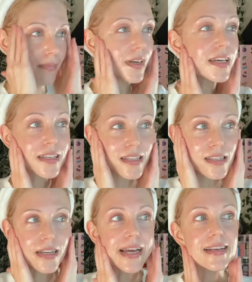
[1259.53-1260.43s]
Yeah, this is
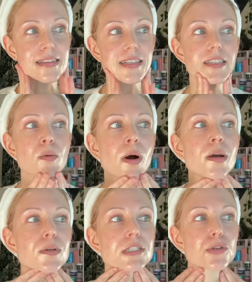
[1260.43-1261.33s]
nice. I see why it
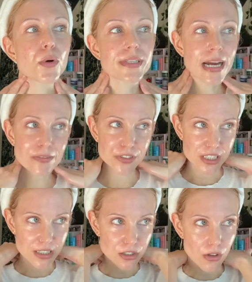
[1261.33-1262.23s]
was sold out for
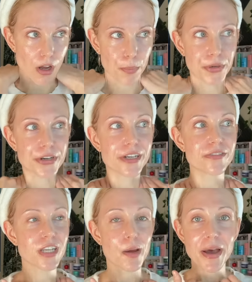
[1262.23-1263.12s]
such a long period of
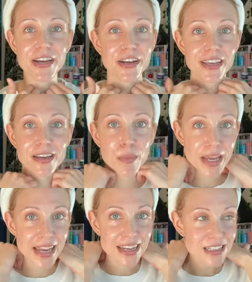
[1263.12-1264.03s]
time. I couldn't get my
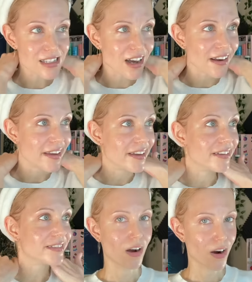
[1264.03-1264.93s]
hands on it.
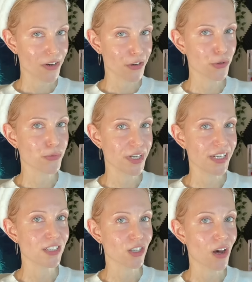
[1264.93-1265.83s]
Are you ready
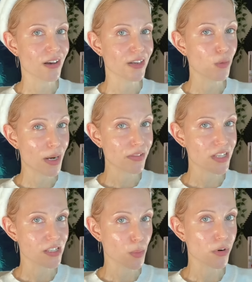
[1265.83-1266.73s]
to talk about
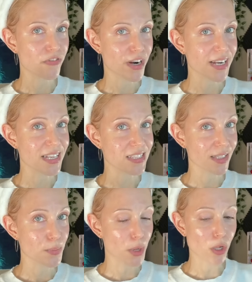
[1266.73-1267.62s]
this Summer Fridays
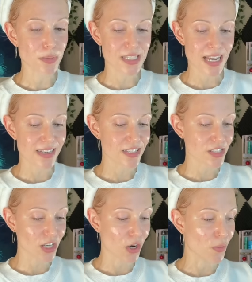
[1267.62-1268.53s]
lip balm set?
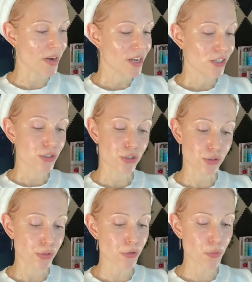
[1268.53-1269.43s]
So,
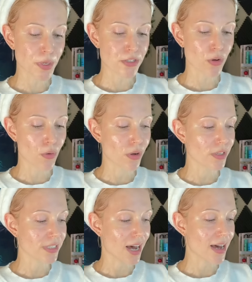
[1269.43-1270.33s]
truth be
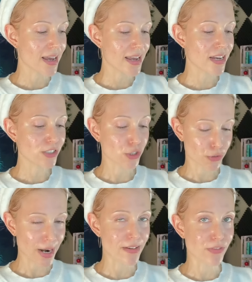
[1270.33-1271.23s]
told, I
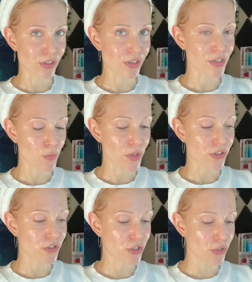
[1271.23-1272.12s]
traveled with
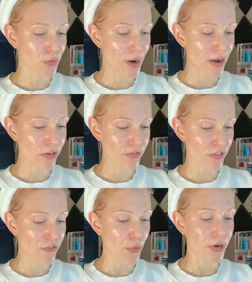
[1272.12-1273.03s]
two out of the
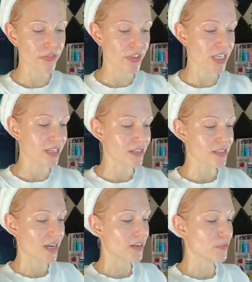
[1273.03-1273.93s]
four of these.
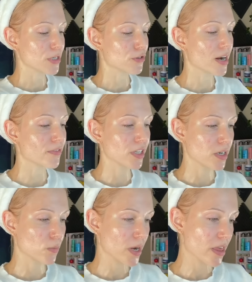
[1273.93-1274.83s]
I have been
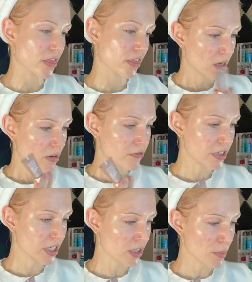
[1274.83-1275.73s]
traveling with
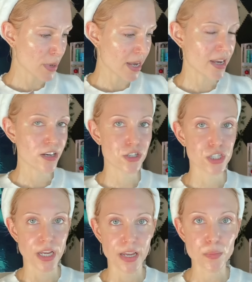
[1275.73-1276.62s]
vanilla beige
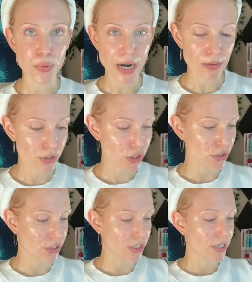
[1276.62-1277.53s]
and brown
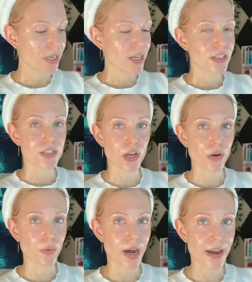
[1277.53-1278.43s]
sugar.
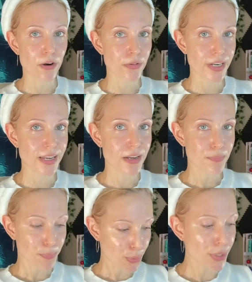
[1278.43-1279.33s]
So, I already
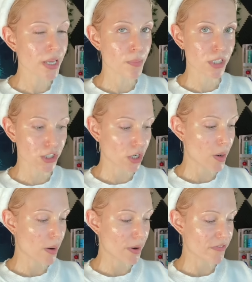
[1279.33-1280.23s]
pretty much know
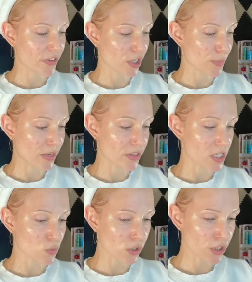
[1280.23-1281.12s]
how I feel about these.
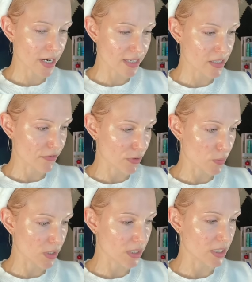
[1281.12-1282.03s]
We'll try a different
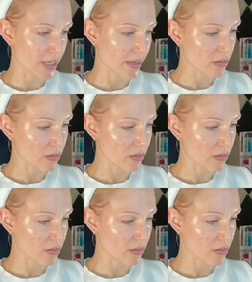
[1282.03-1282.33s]
one today.